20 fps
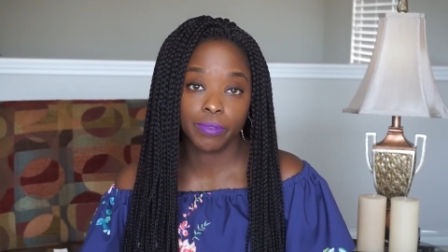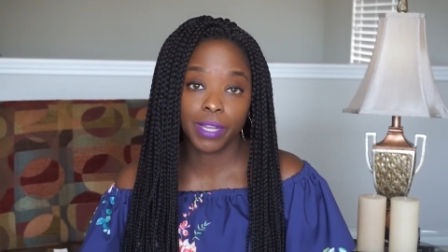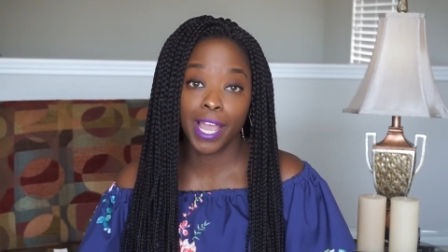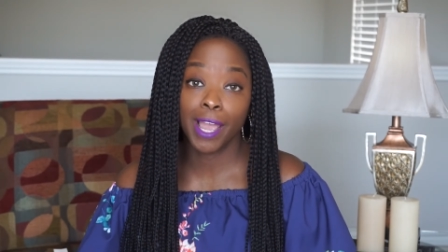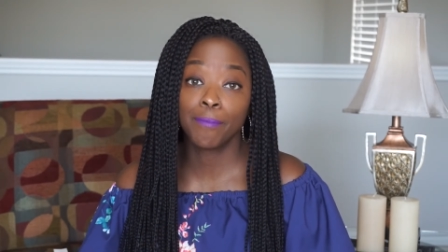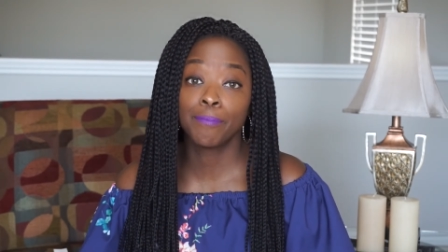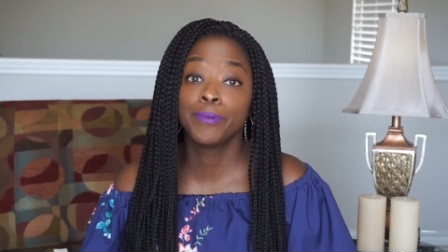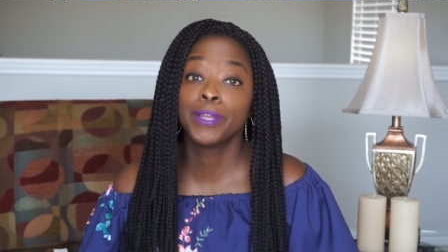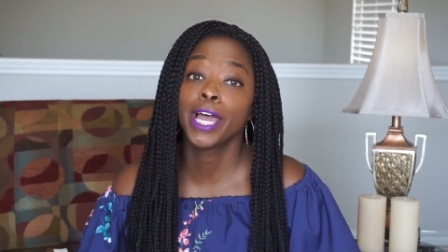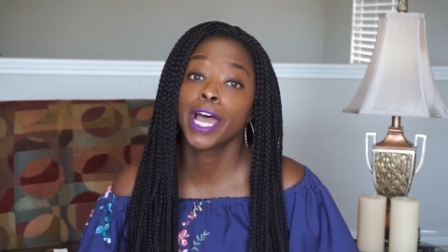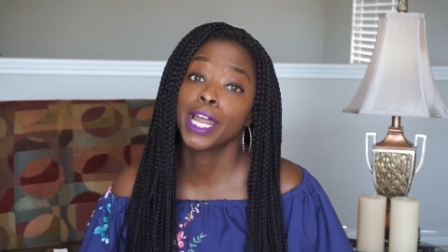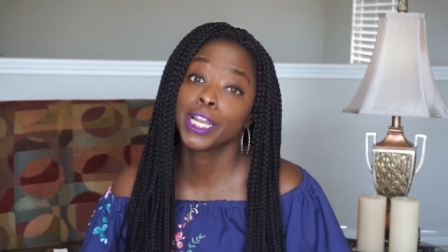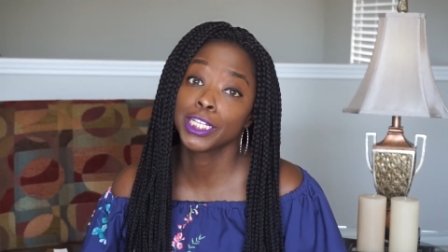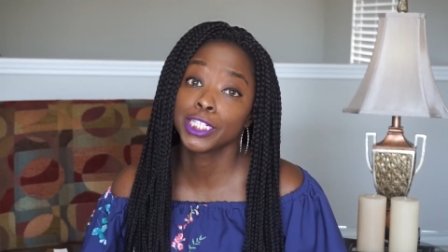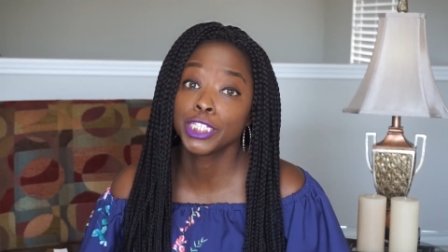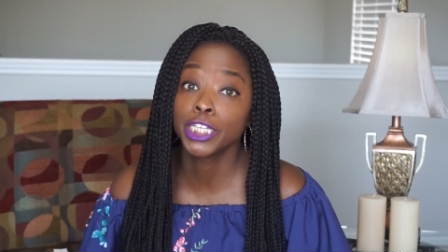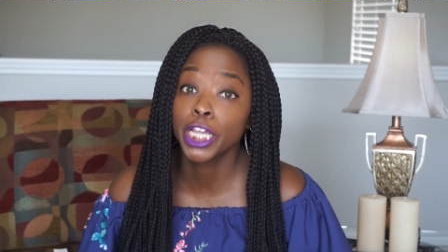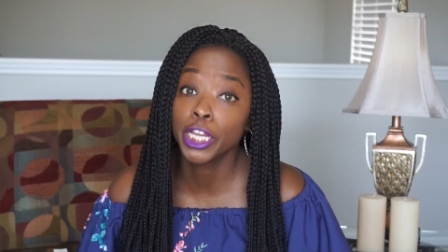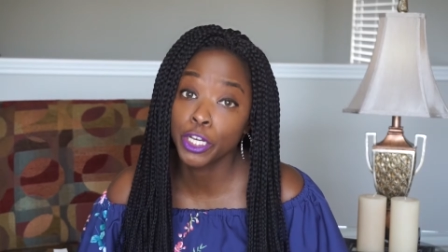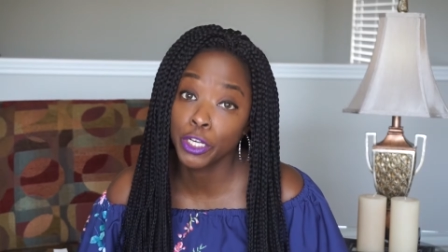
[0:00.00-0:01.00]
I'm not a
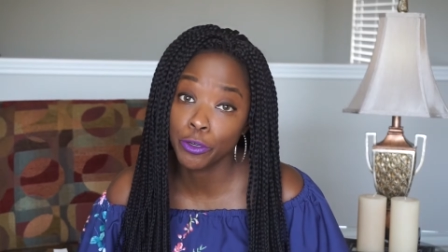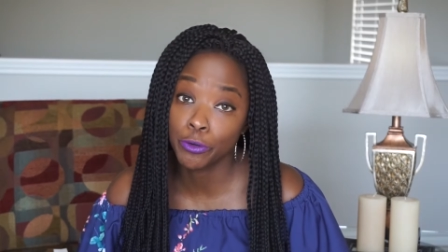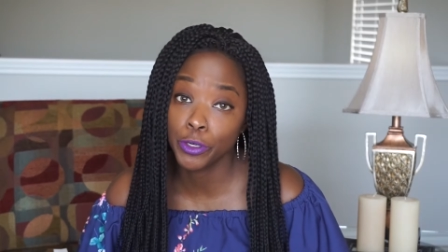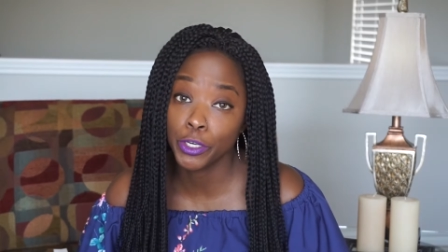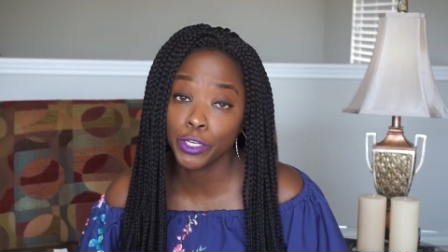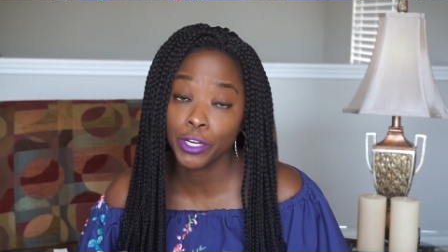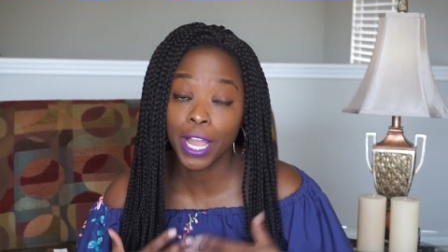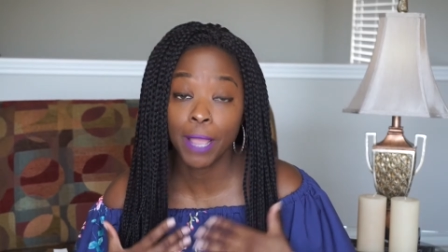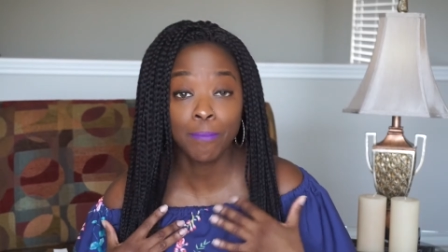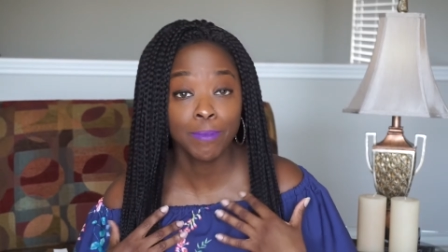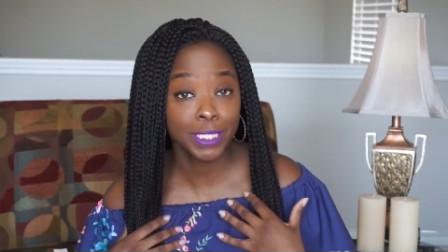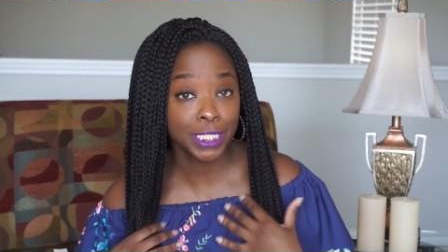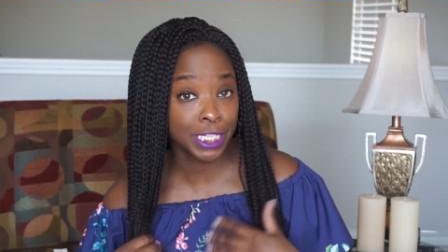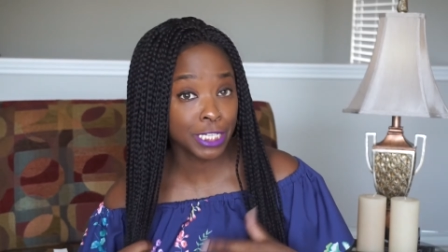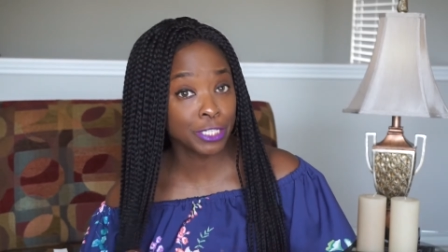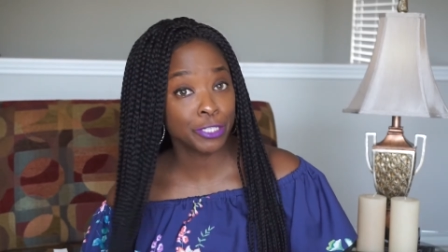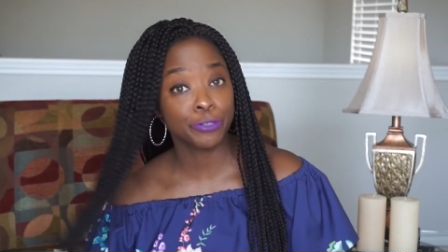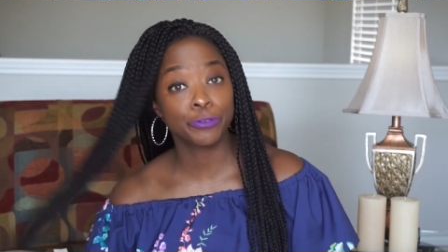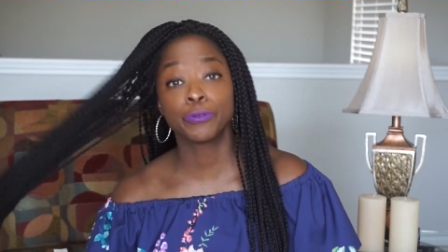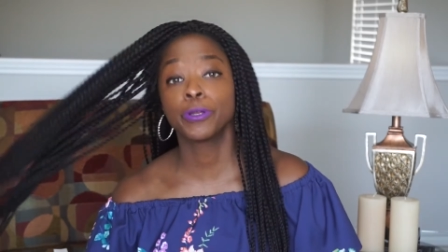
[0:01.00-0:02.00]
Tinderer. I'm a
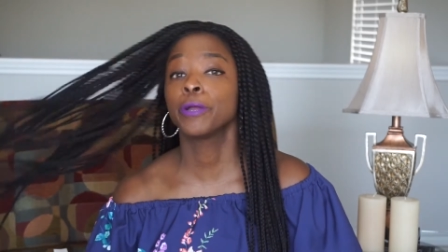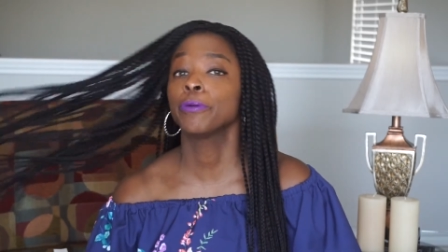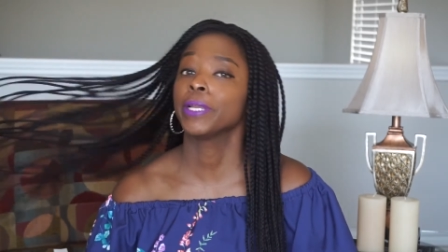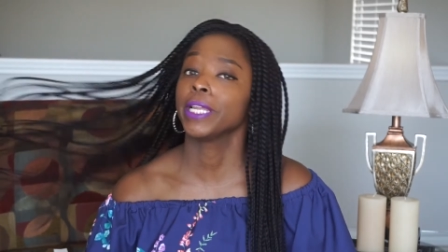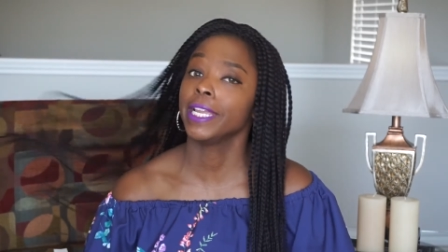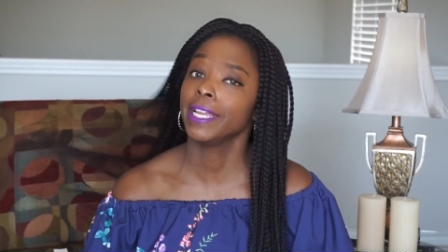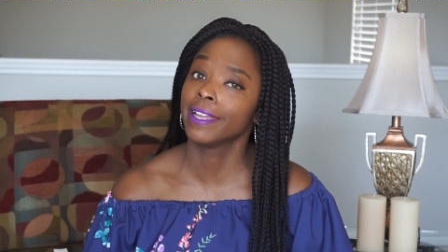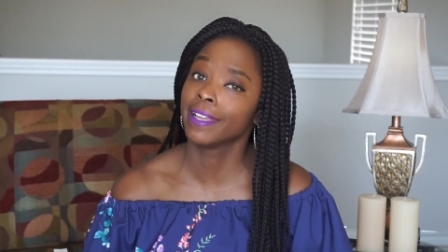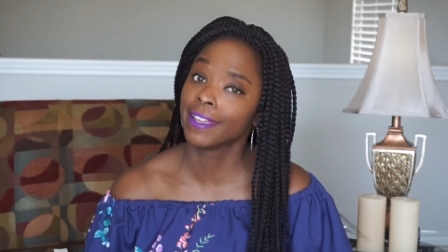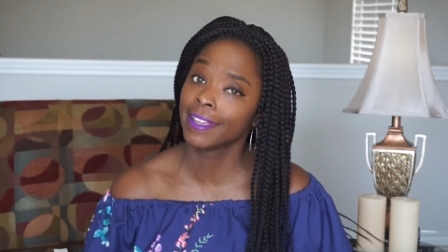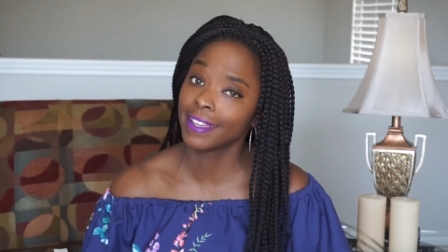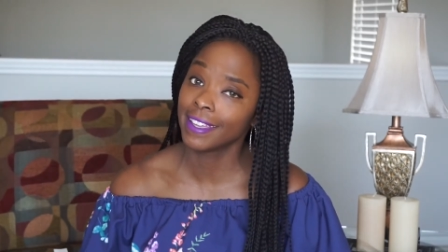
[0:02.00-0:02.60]
Tinderoni.